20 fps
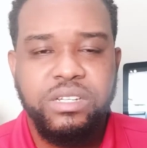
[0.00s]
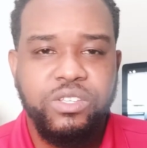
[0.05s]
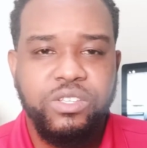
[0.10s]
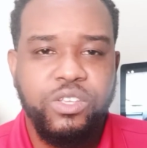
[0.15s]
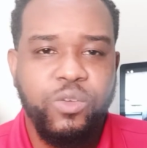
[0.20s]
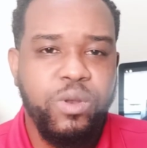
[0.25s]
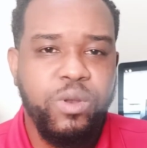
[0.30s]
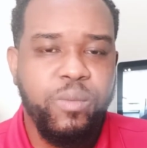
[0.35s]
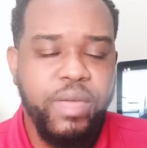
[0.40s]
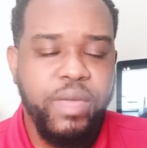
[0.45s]
So
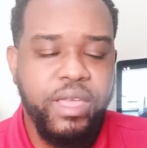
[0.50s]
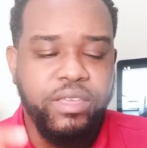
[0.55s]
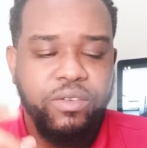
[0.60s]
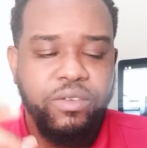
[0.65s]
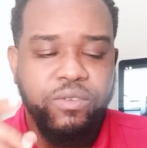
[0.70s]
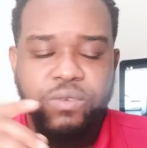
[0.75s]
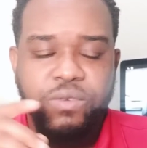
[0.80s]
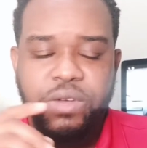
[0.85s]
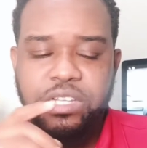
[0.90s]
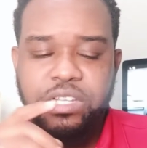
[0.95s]
you want to make
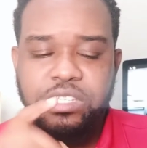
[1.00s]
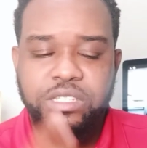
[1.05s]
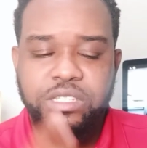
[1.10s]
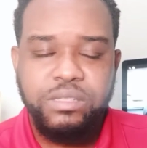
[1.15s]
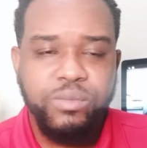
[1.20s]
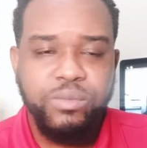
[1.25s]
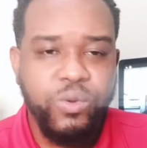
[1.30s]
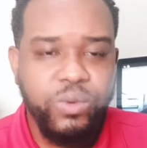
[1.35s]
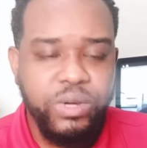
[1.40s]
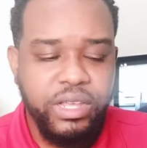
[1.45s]
your fresh
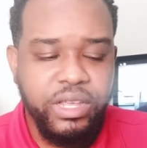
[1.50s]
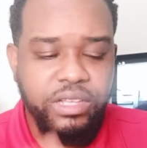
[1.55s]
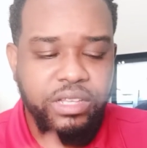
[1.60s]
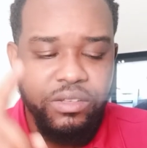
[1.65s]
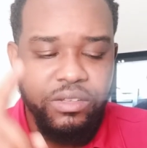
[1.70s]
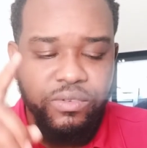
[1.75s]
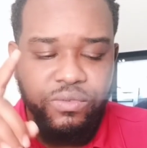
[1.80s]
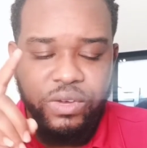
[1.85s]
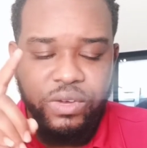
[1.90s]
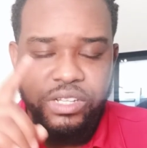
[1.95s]
smoothies,
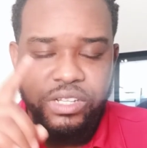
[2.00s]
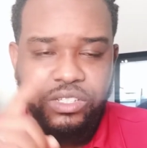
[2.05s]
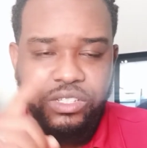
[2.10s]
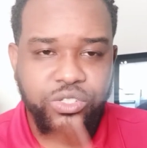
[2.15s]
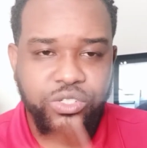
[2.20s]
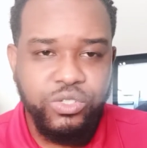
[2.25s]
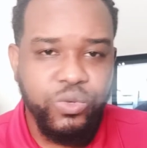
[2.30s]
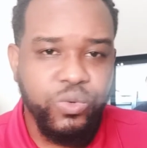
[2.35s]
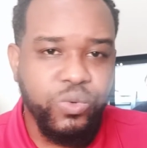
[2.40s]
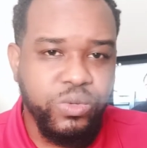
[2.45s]
your fresh
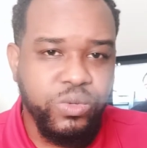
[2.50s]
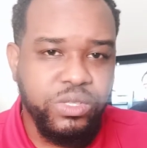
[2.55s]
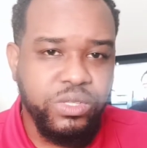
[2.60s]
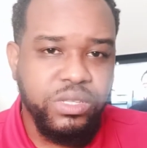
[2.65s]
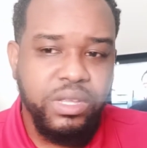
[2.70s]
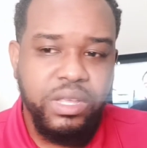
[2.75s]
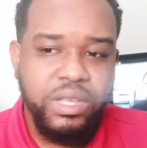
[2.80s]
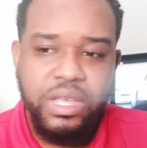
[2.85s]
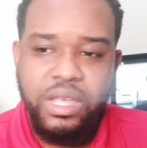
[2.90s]
juice.